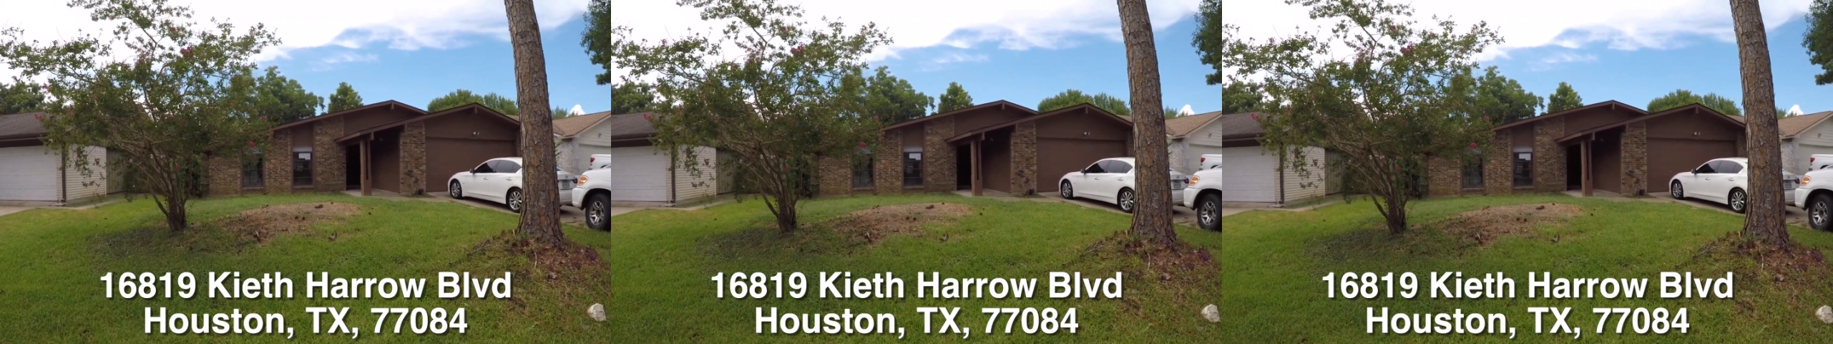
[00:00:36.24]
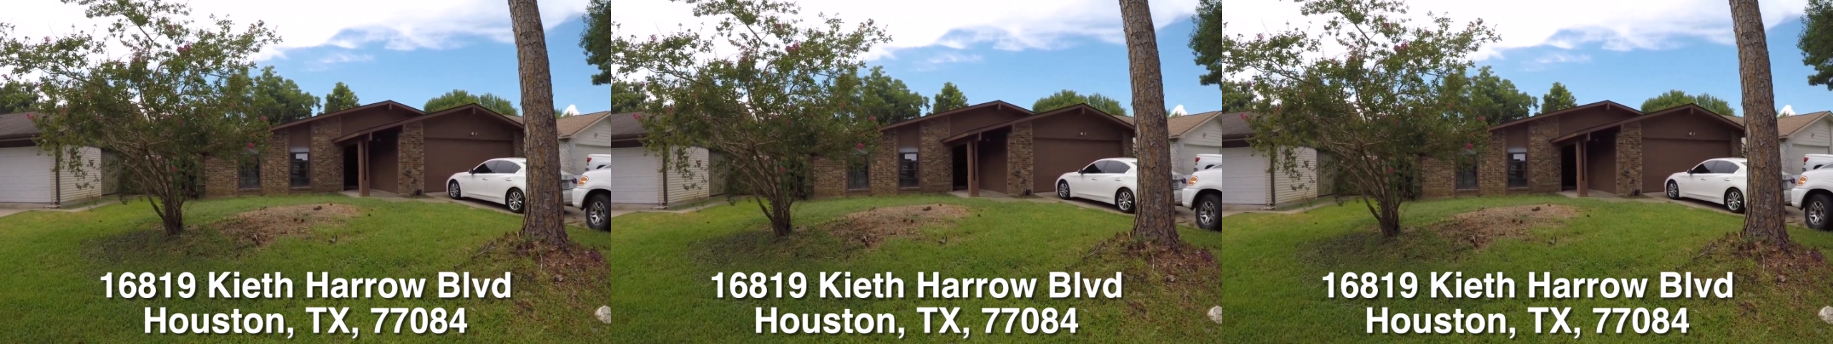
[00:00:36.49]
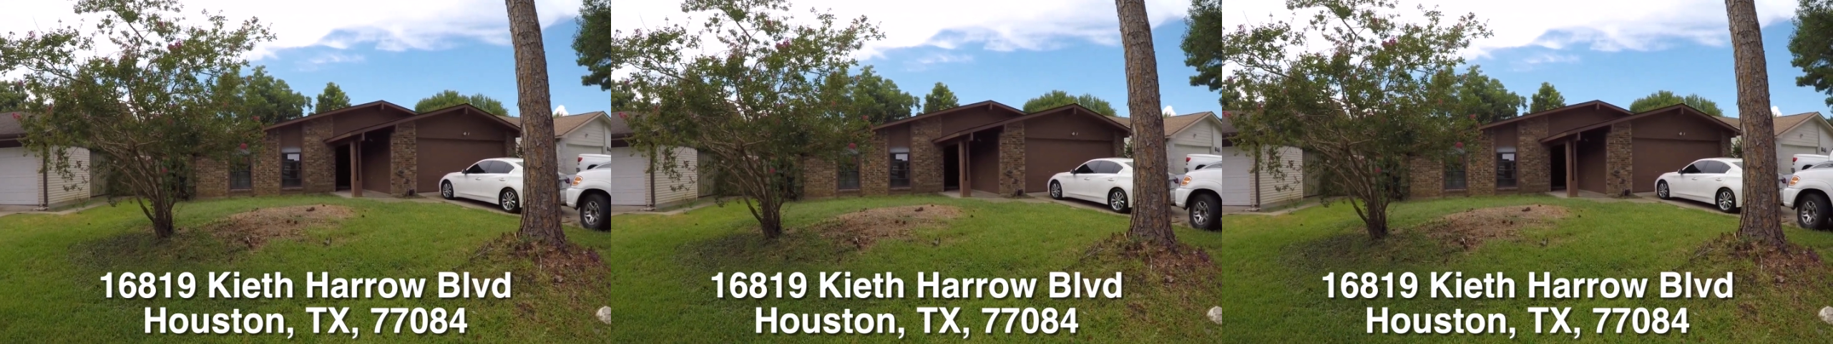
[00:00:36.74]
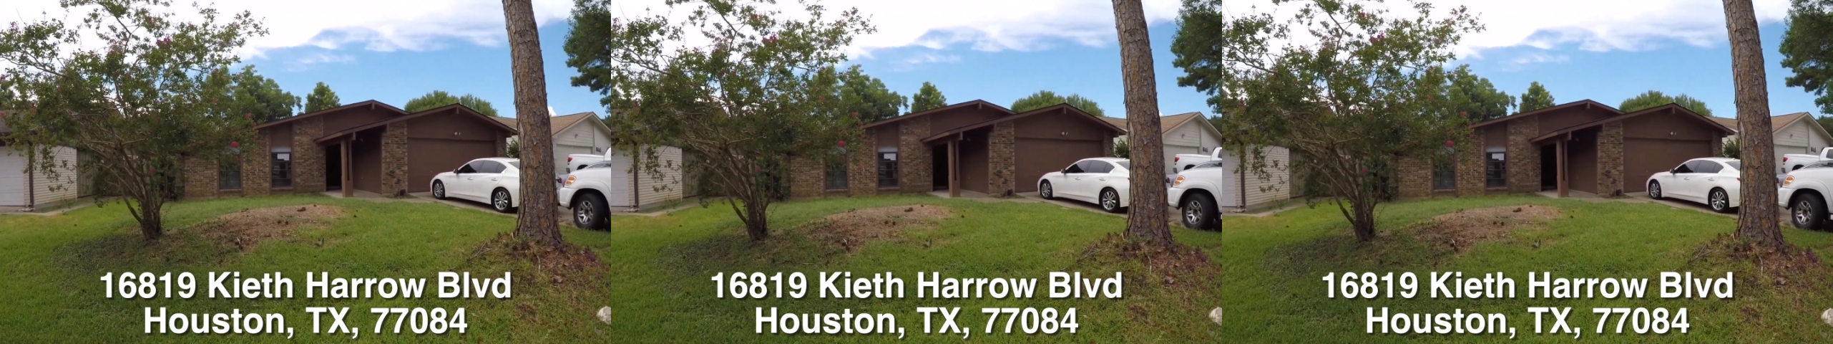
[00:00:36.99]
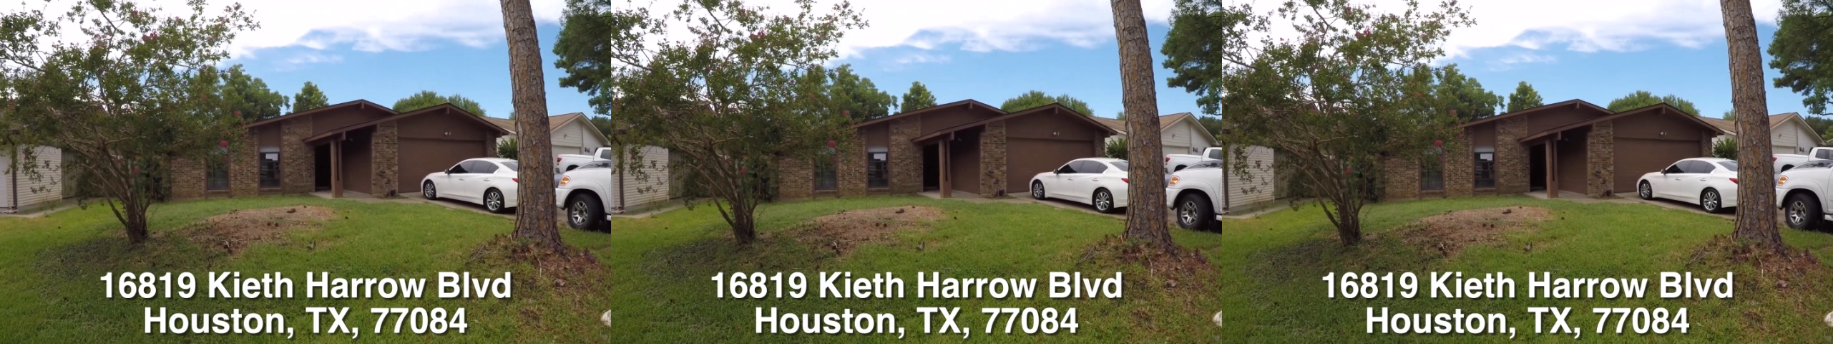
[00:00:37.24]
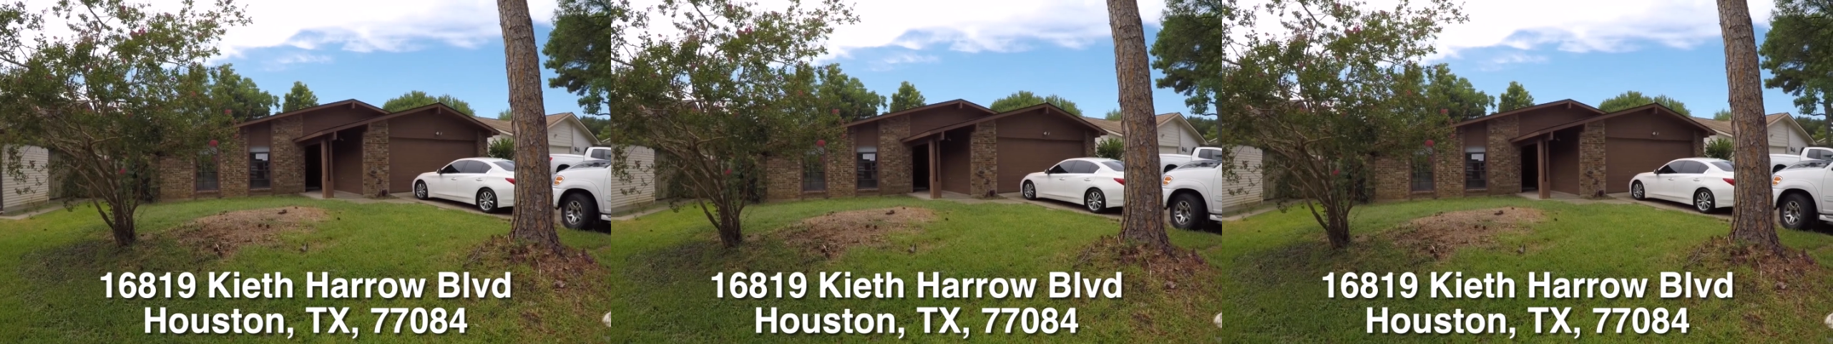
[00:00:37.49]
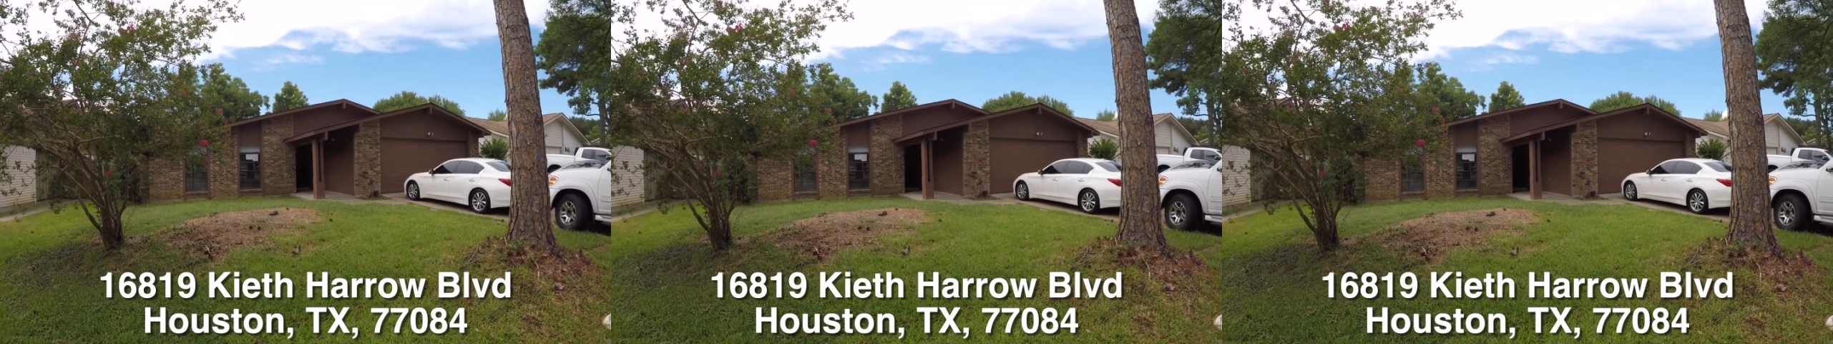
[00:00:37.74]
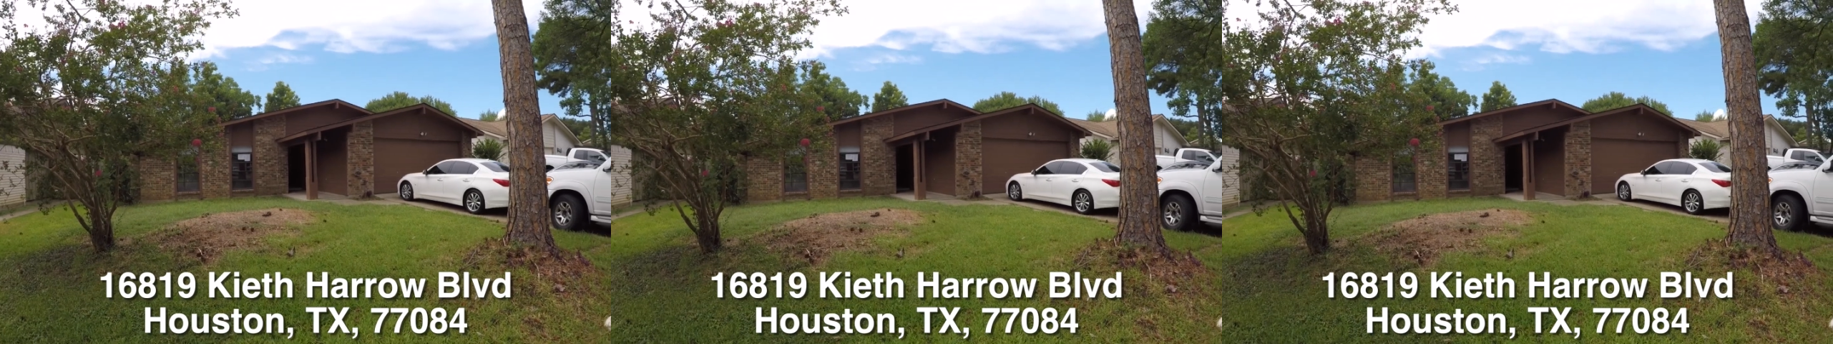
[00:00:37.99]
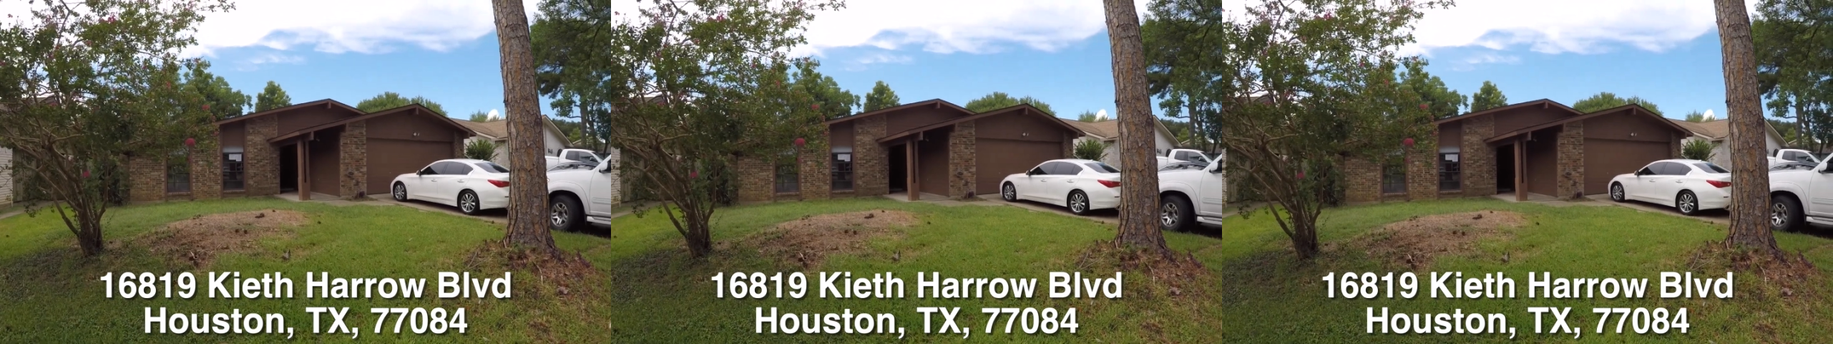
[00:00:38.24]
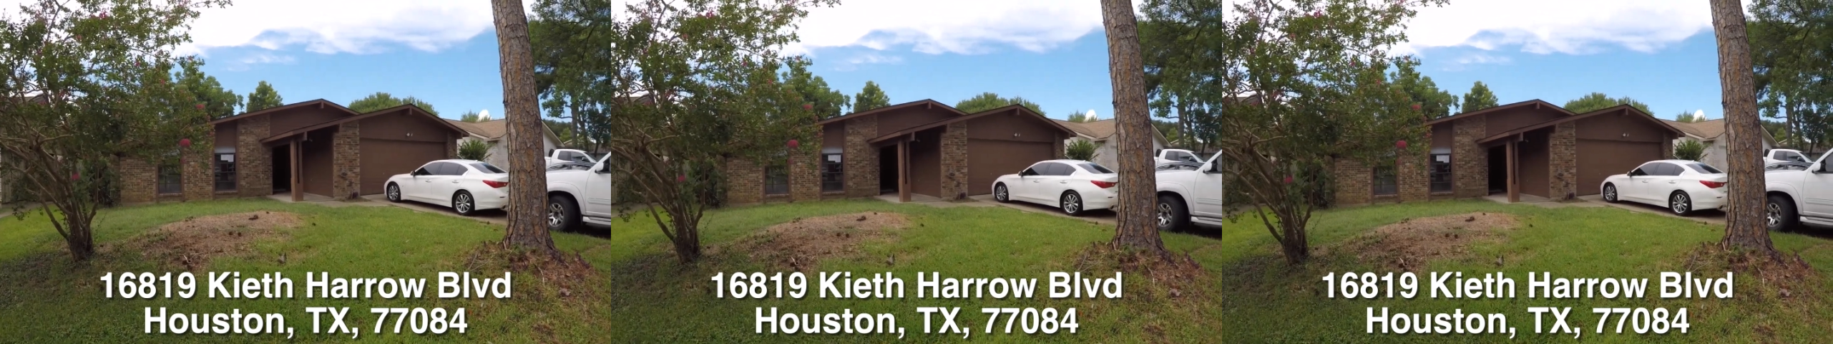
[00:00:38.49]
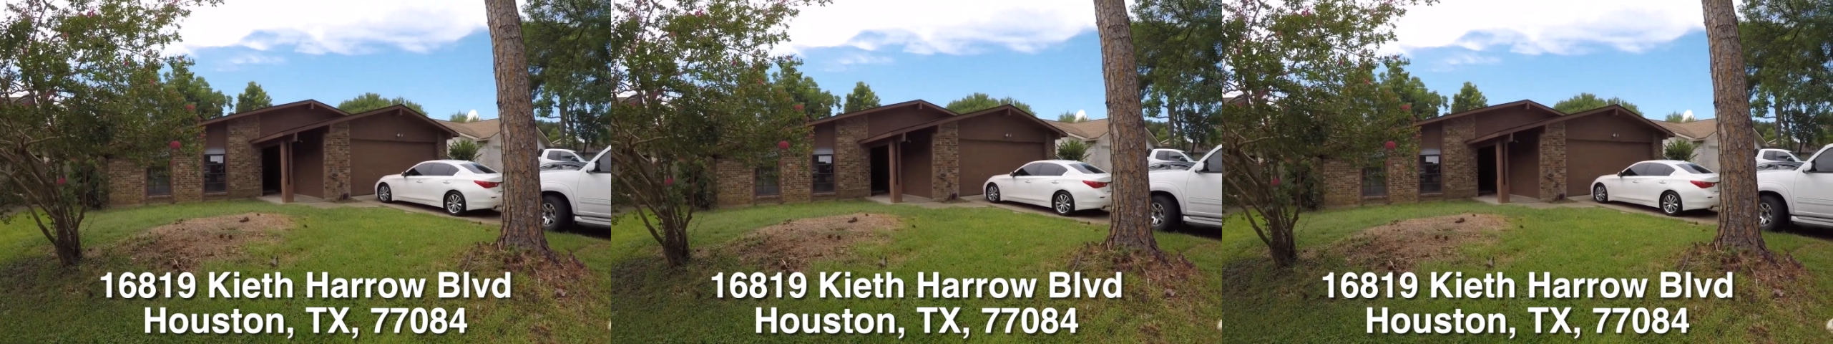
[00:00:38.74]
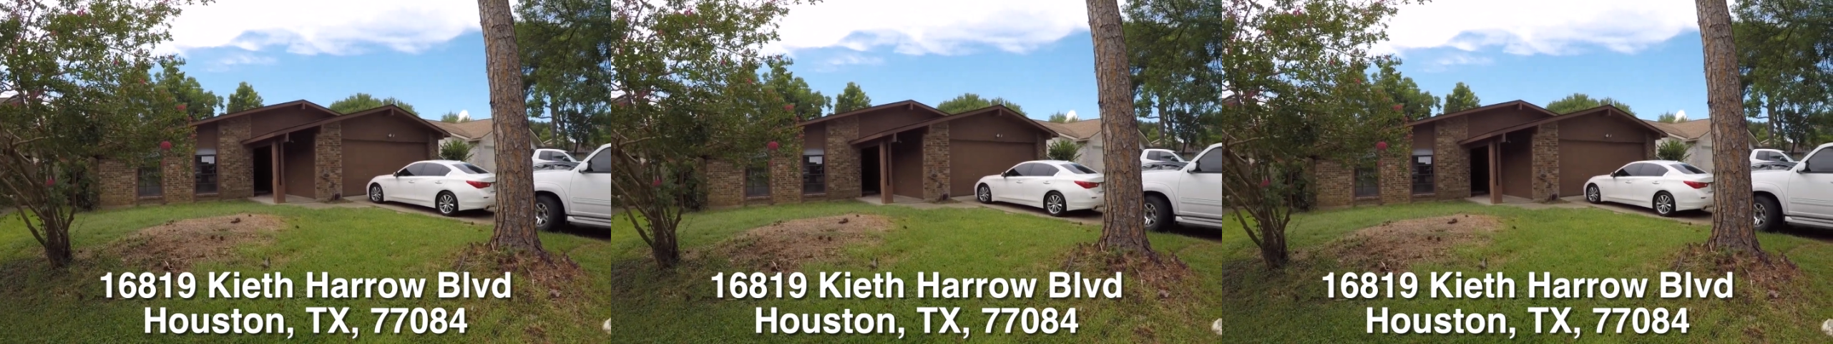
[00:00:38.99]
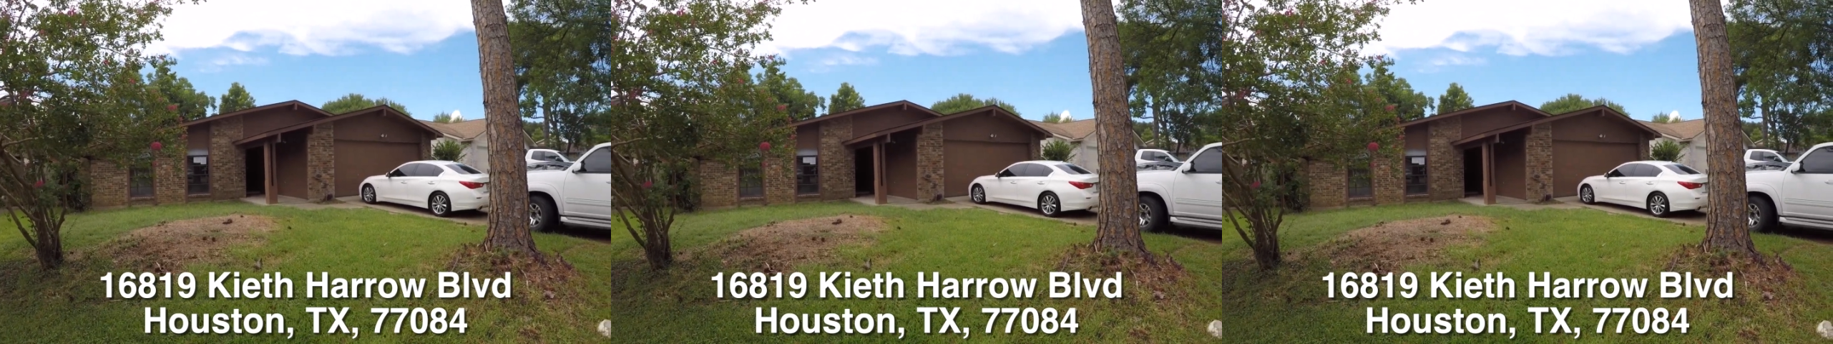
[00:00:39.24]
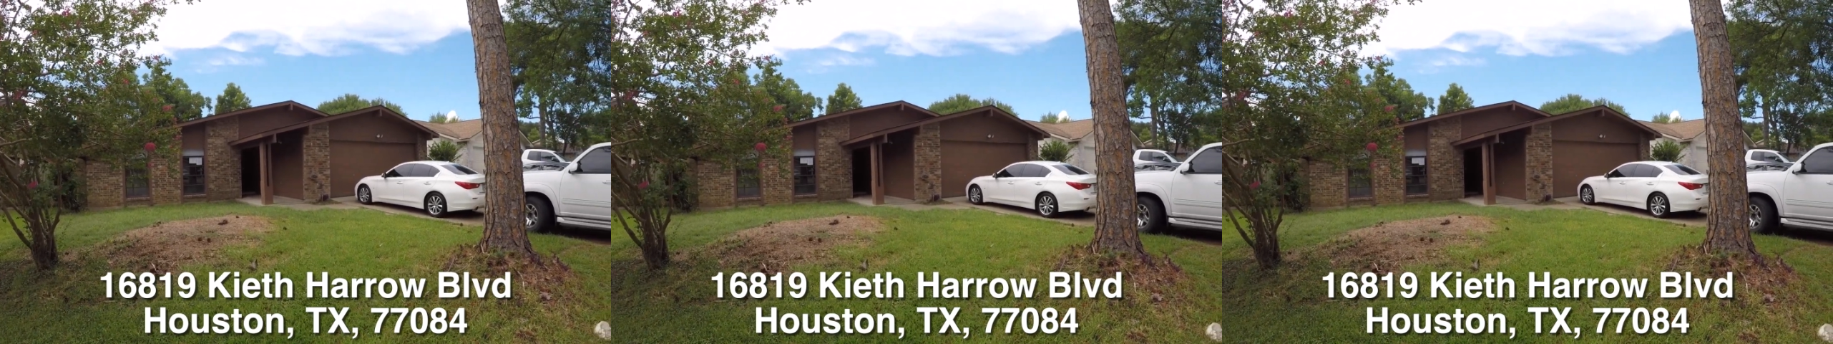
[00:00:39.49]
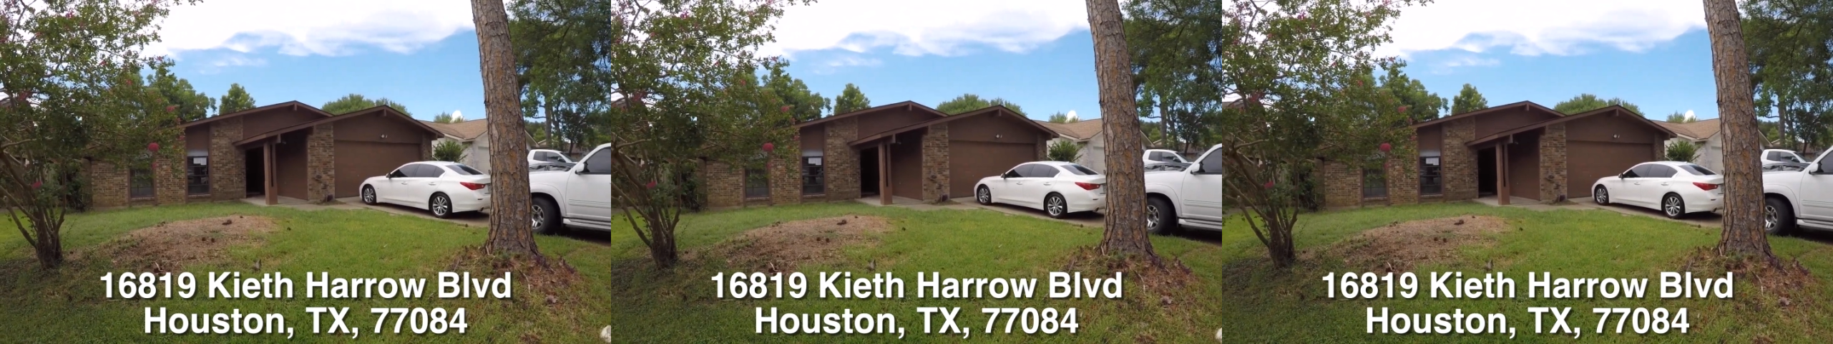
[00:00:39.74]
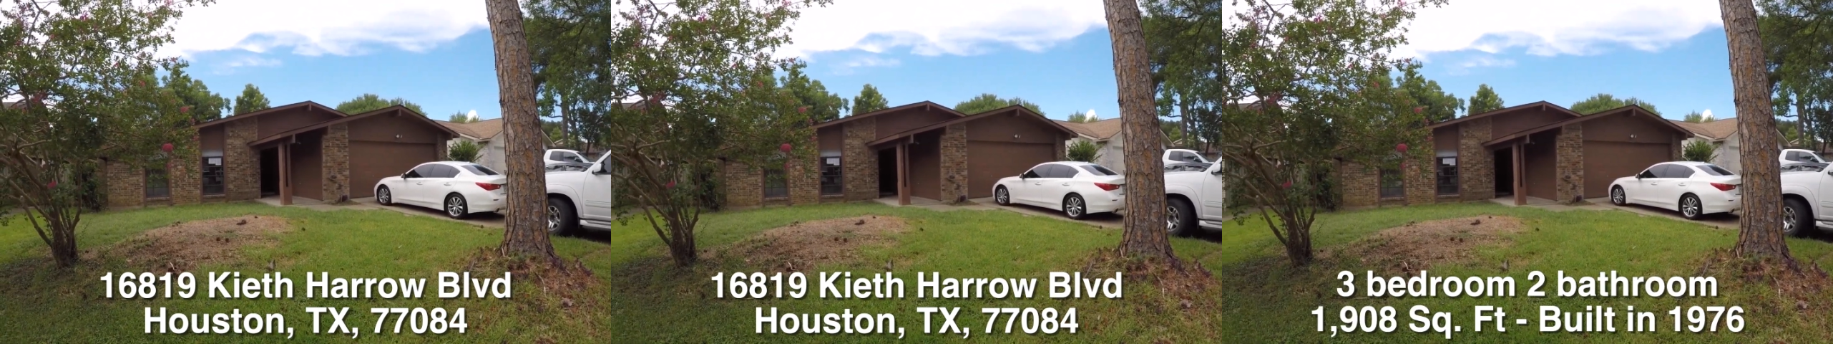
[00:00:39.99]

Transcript: Nobody's mouth can be seen.